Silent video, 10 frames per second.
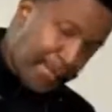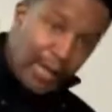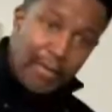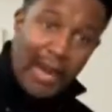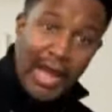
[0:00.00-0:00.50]

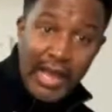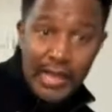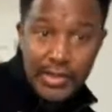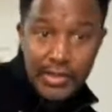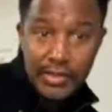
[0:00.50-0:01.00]
My
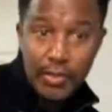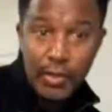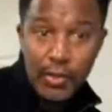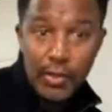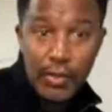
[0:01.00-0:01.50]
hands are
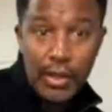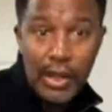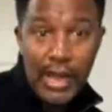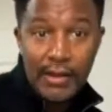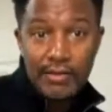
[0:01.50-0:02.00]
smooth.
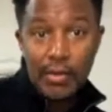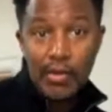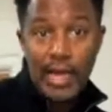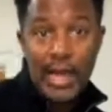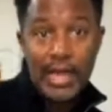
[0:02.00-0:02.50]
Got
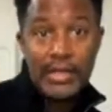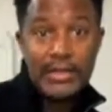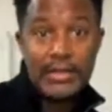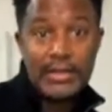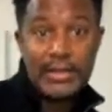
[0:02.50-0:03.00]
smooth
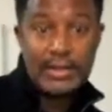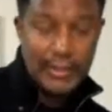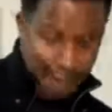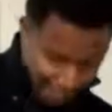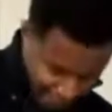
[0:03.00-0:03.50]
hands.
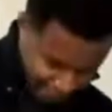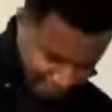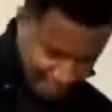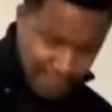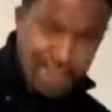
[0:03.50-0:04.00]

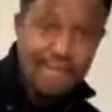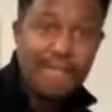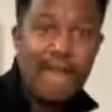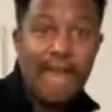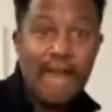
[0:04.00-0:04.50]

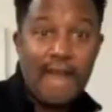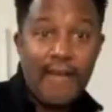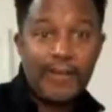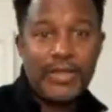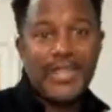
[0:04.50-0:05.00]
Yeah.
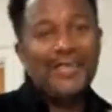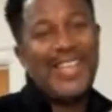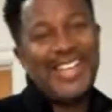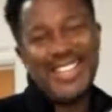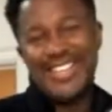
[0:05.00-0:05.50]
See,
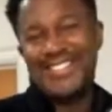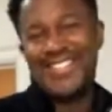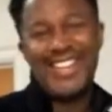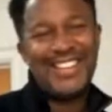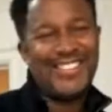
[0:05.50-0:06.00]
I'm
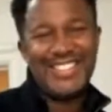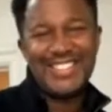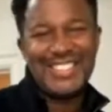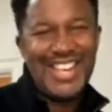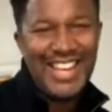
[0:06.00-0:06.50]
like, what
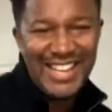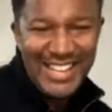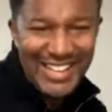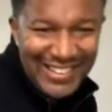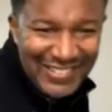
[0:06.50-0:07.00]
is that?
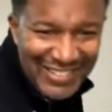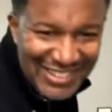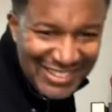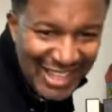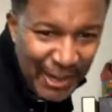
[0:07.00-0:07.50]
What
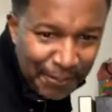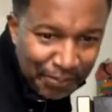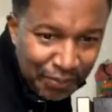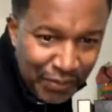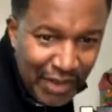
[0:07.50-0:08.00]
is that?
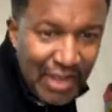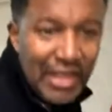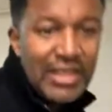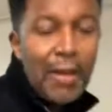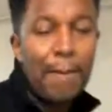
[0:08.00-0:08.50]

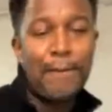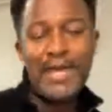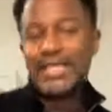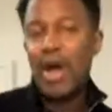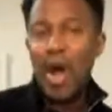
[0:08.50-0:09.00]

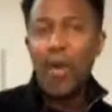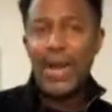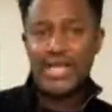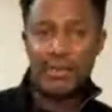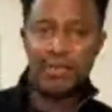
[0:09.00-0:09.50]
It's
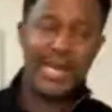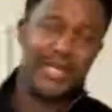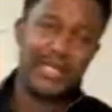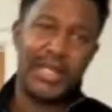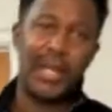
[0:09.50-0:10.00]
always
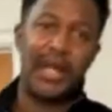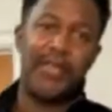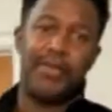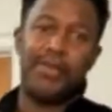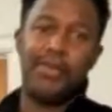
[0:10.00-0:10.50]
best to let
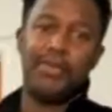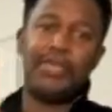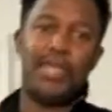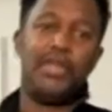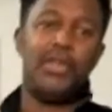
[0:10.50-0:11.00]
other people
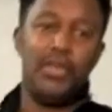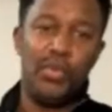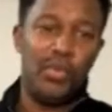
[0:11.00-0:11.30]
tell you